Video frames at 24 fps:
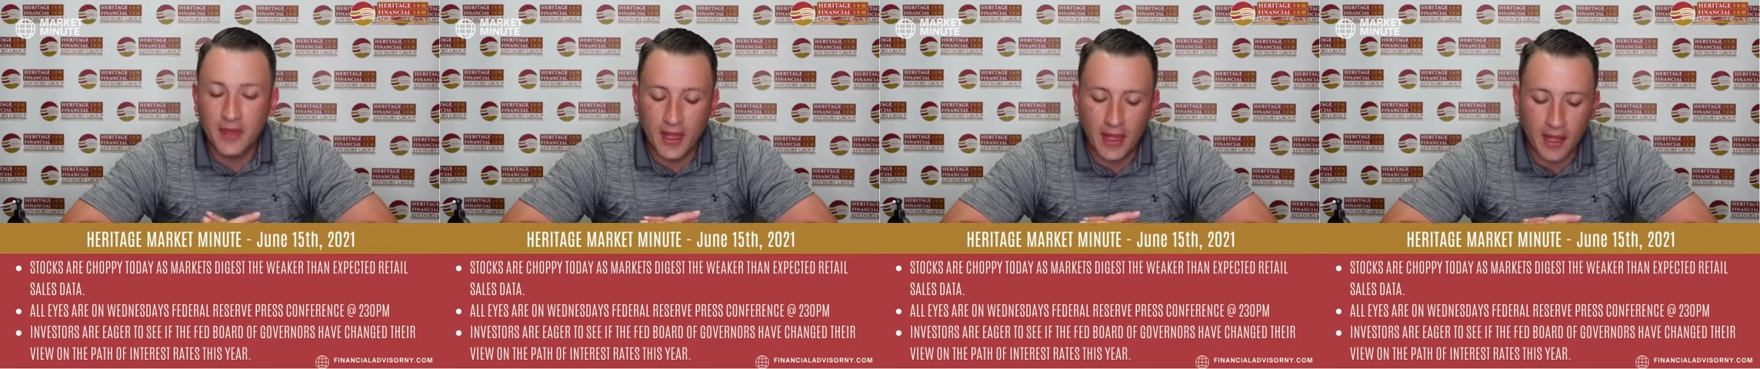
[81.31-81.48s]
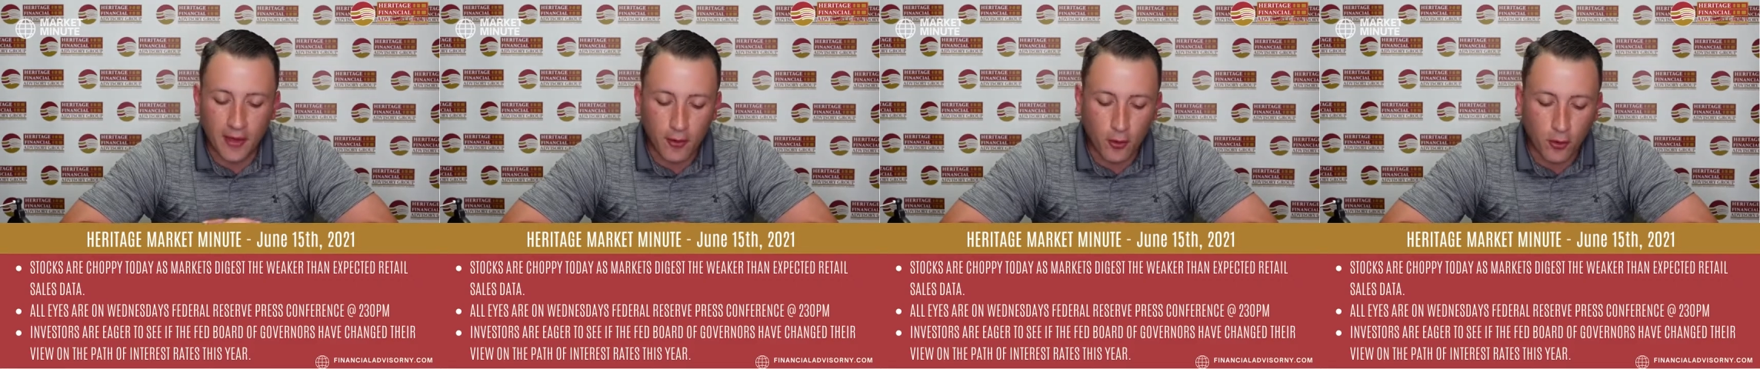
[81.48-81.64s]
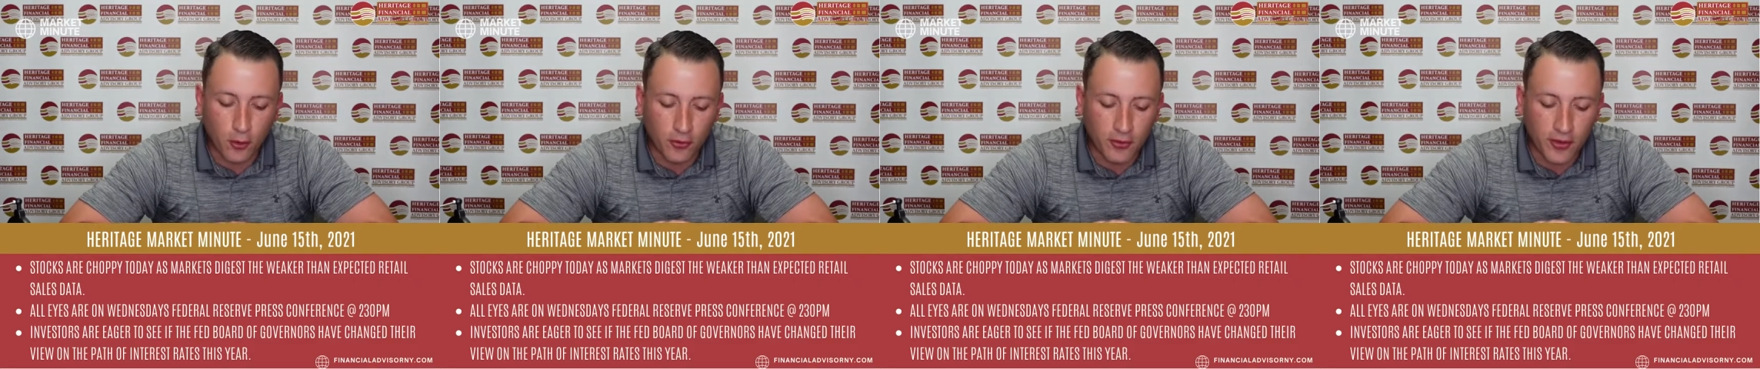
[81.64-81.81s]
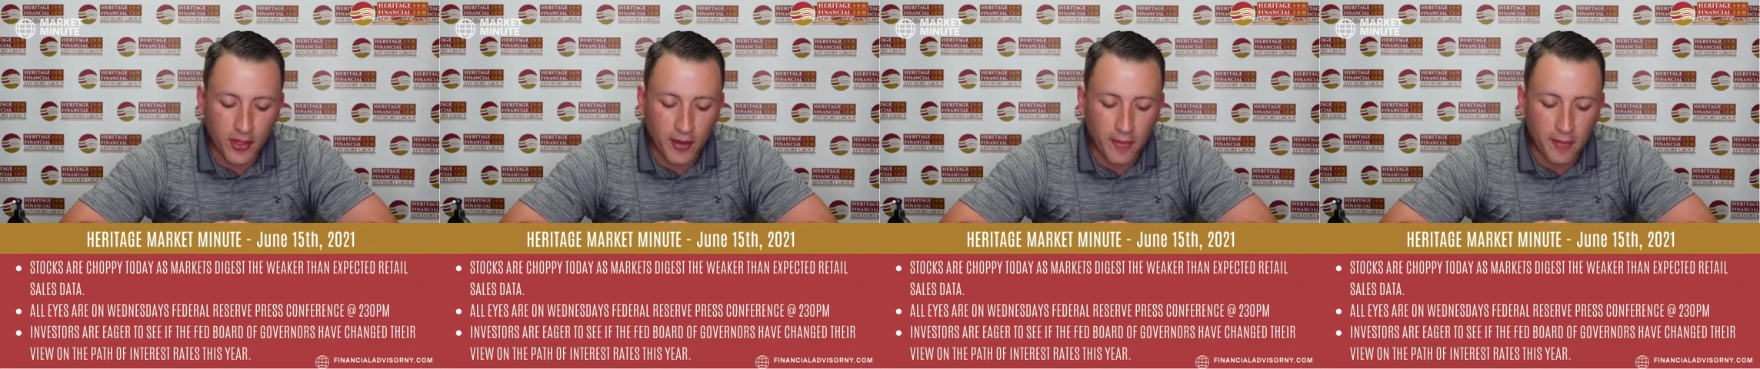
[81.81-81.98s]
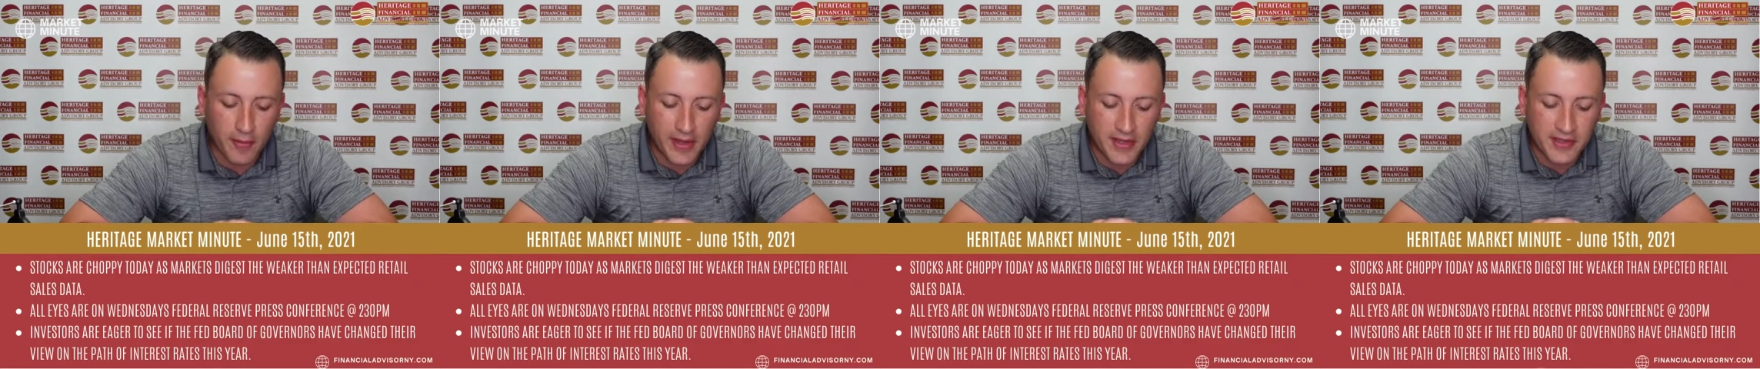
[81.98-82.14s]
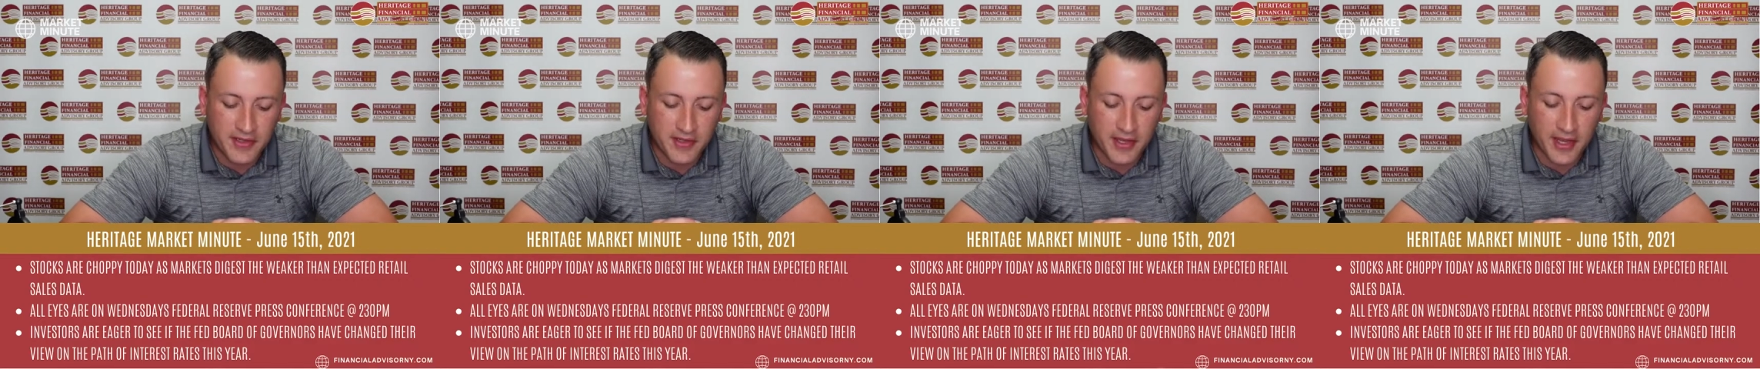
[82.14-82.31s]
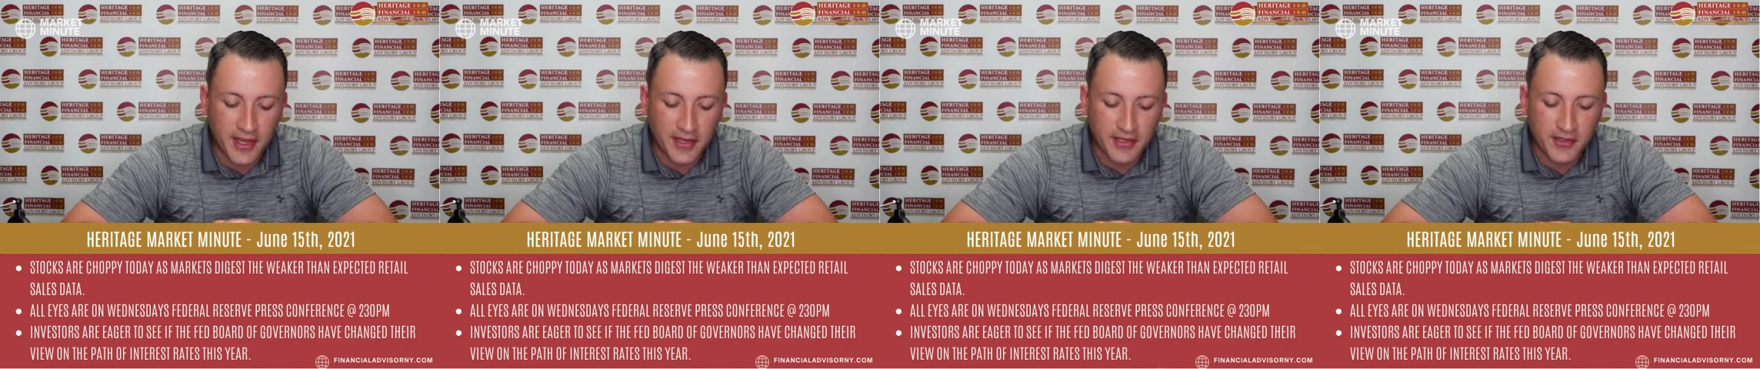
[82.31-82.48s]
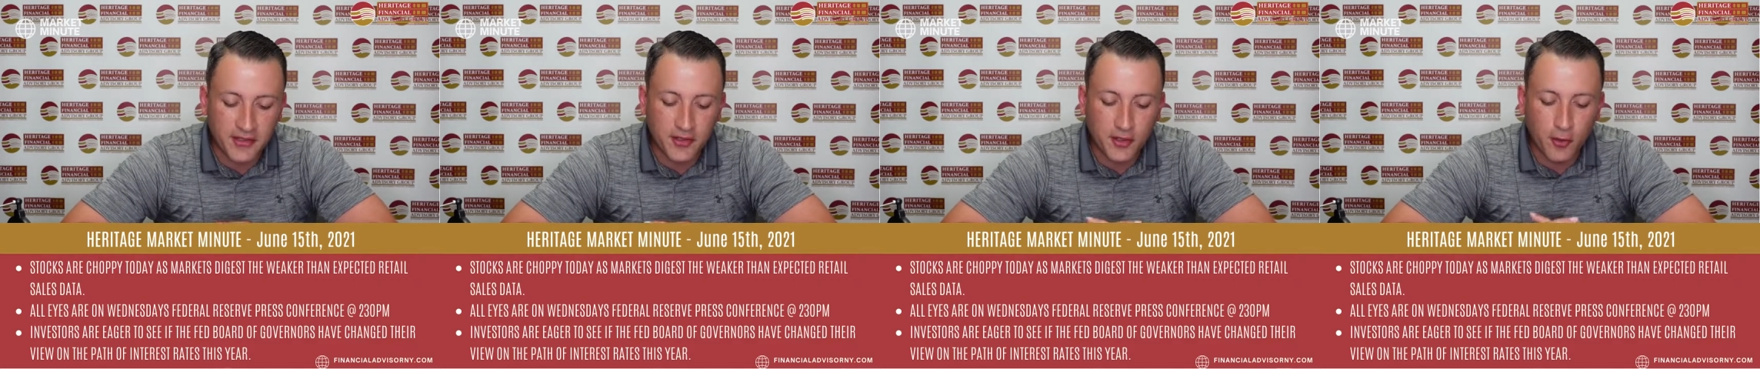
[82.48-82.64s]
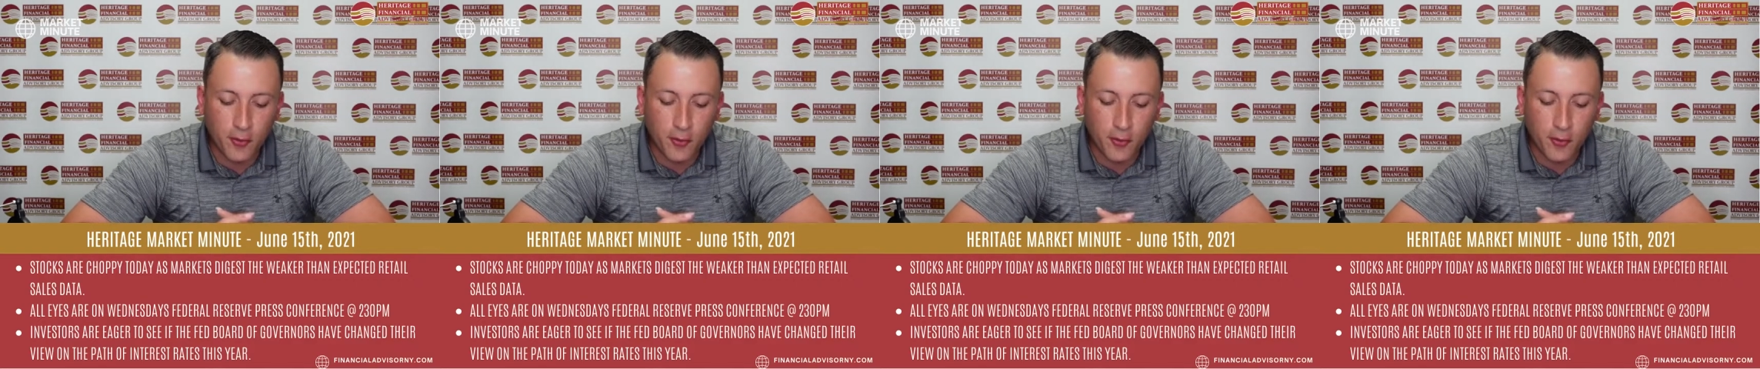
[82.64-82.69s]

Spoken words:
and hold their base case?